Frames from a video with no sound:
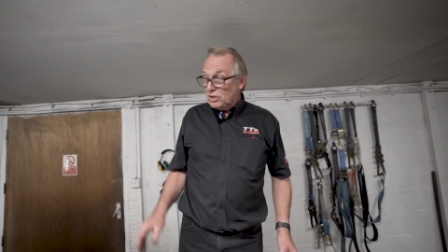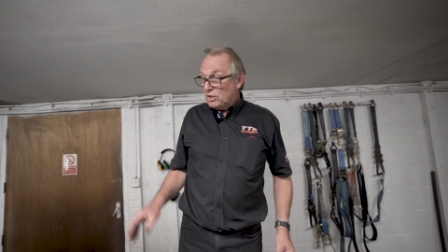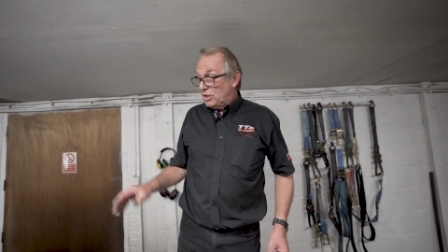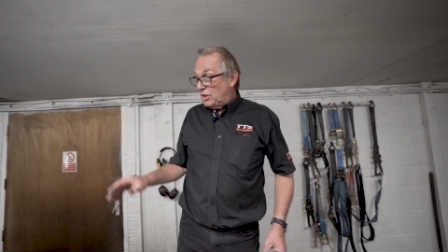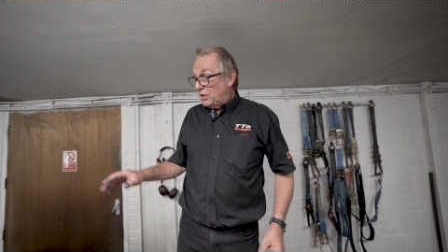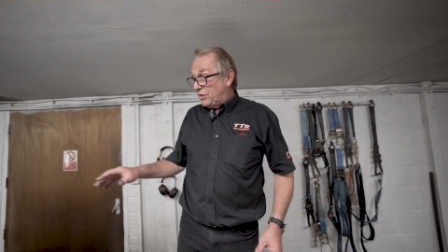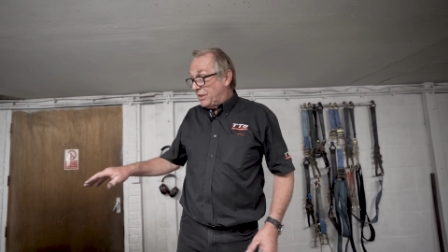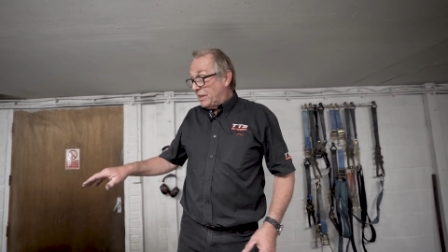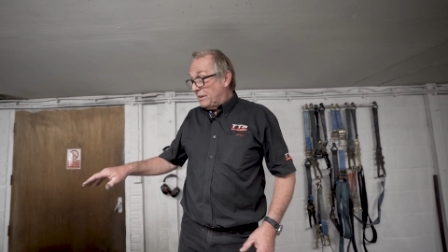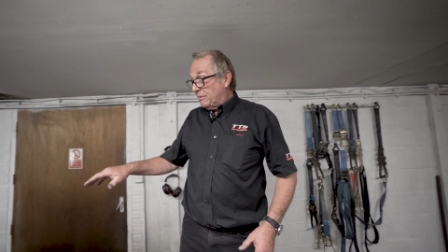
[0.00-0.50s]

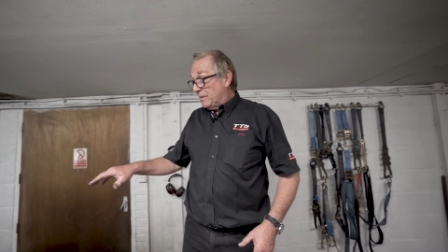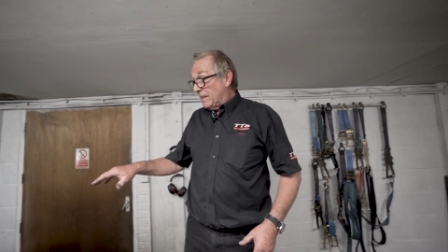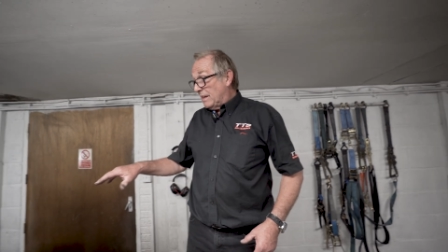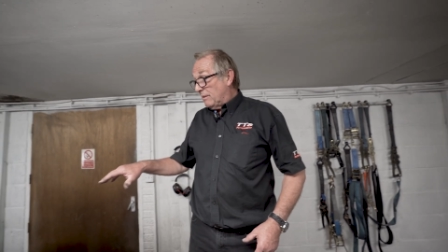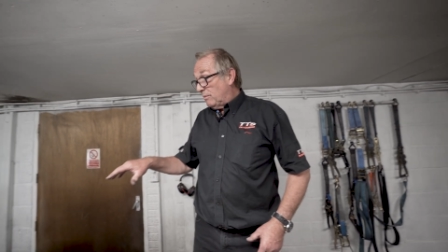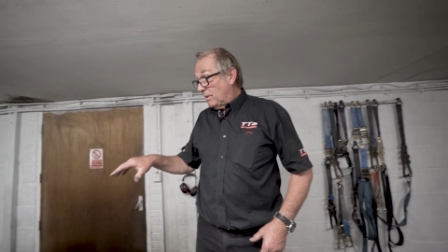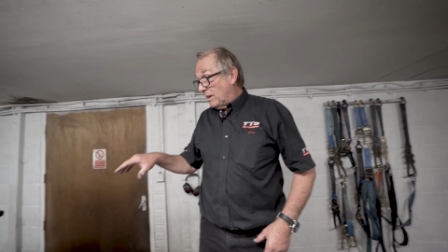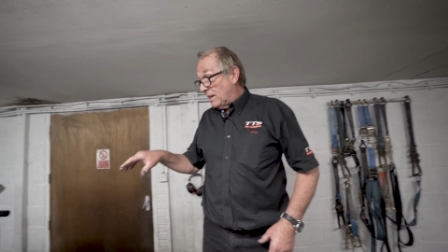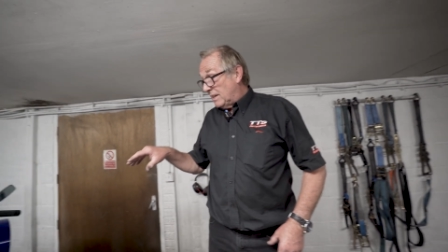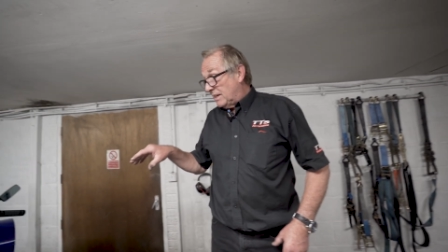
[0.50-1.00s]
Good thing
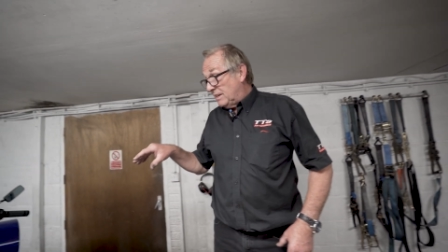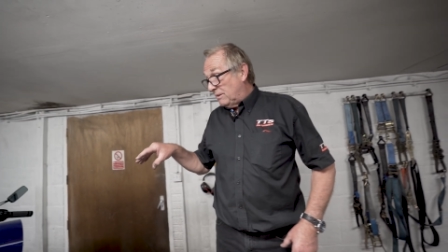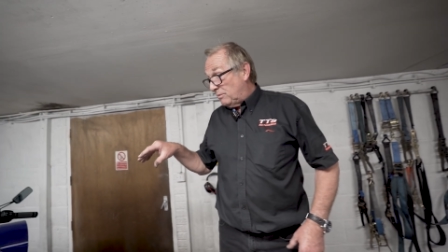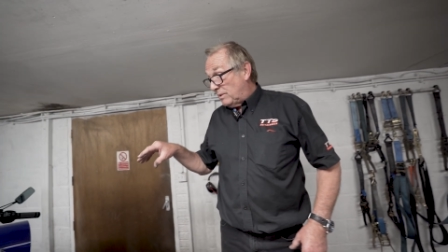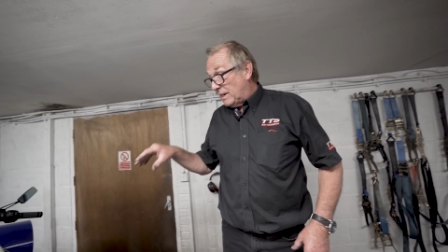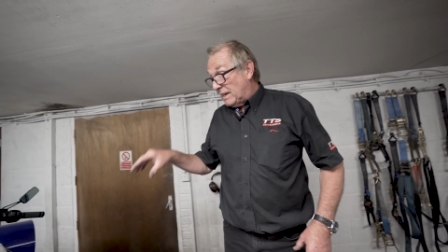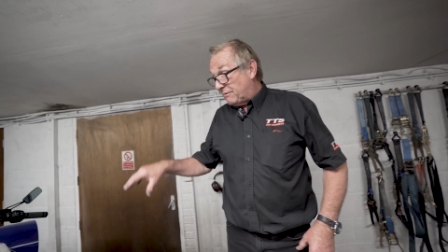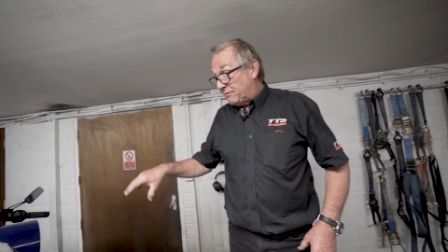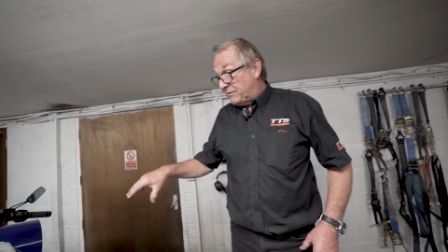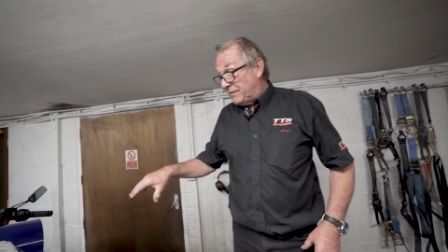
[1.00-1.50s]
that
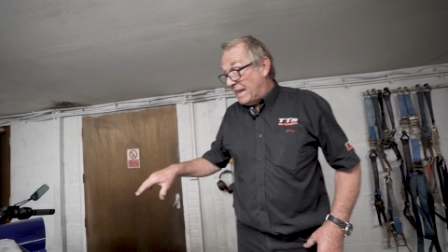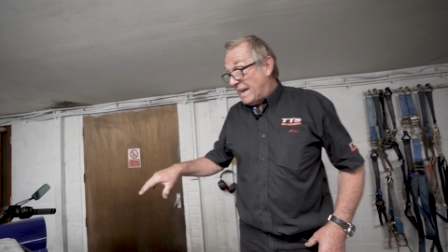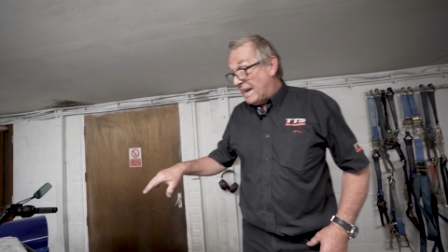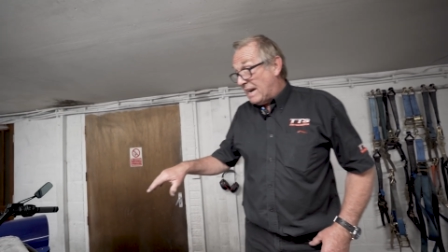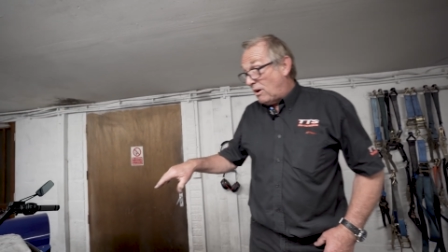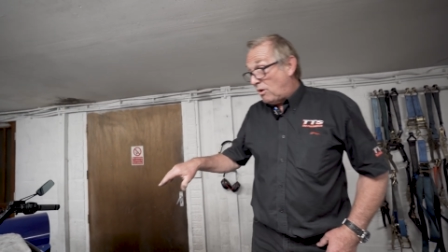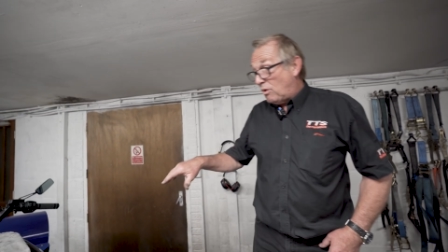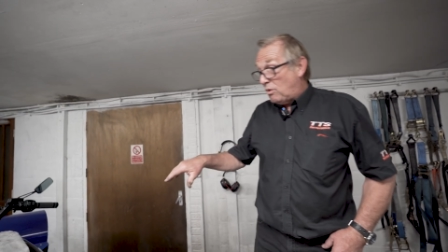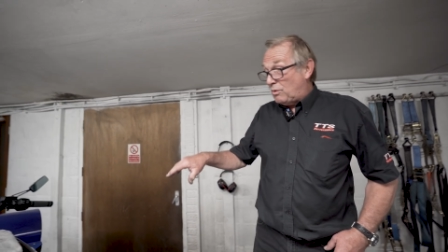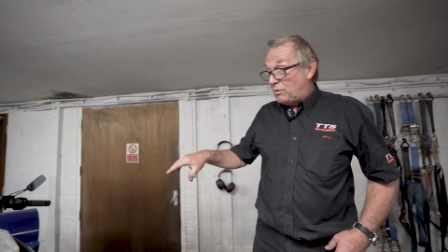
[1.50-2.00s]
we have
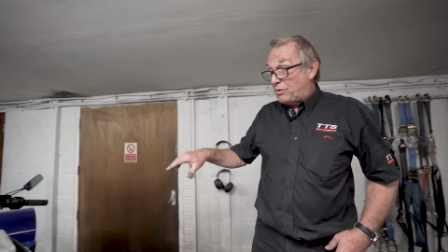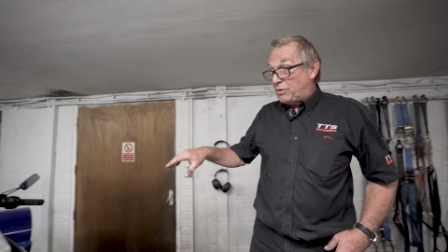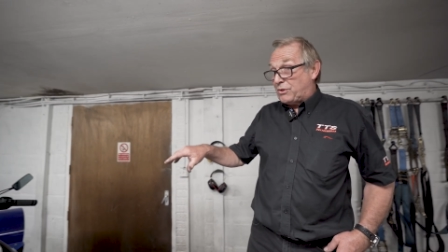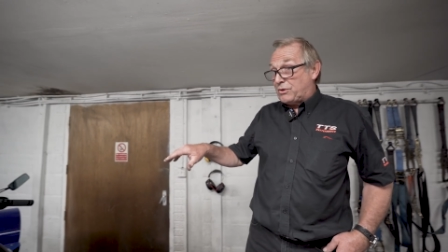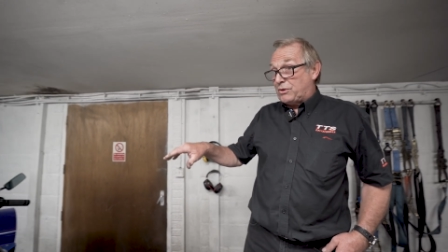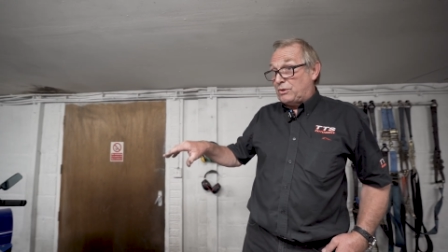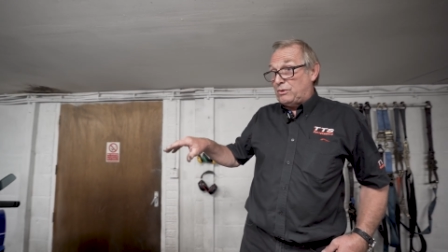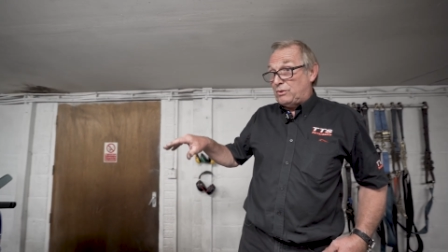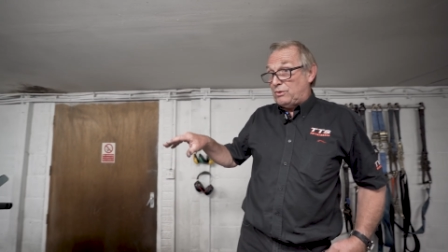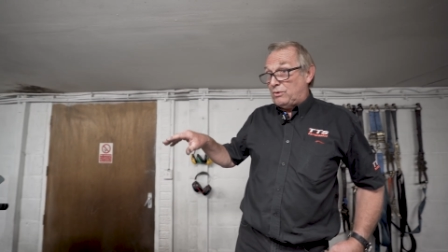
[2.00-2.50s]
now,
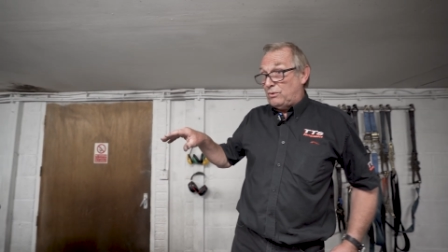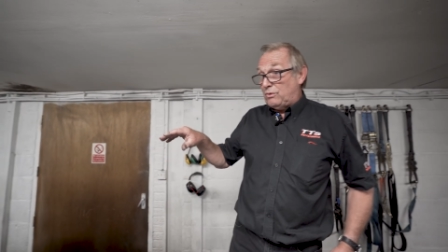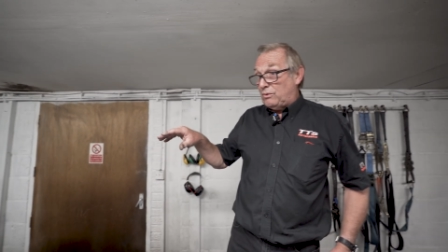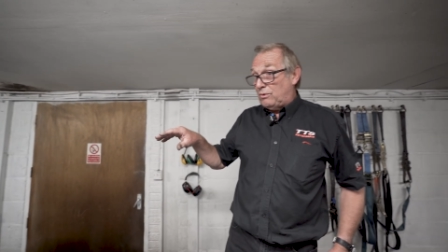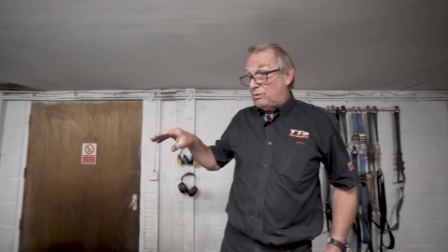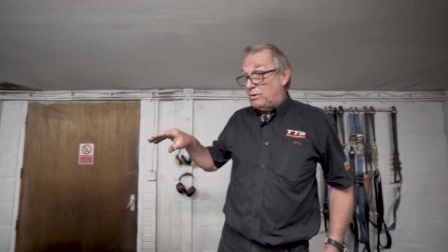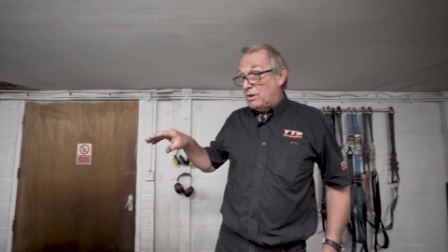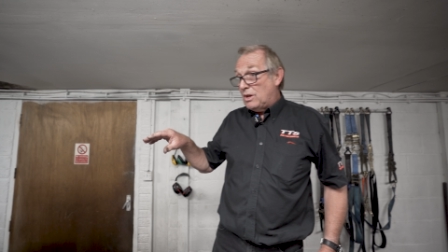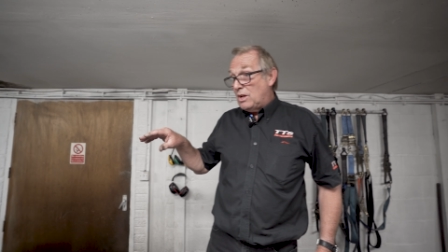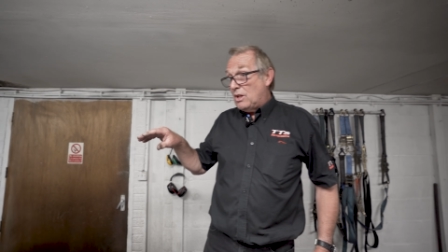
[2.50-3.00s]

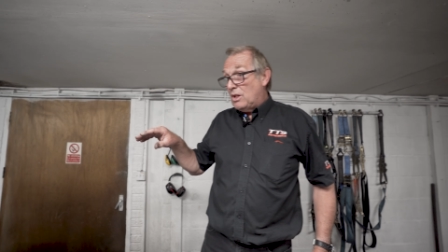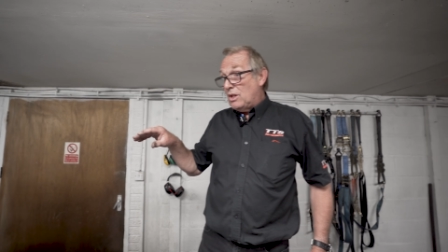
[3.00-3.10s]
through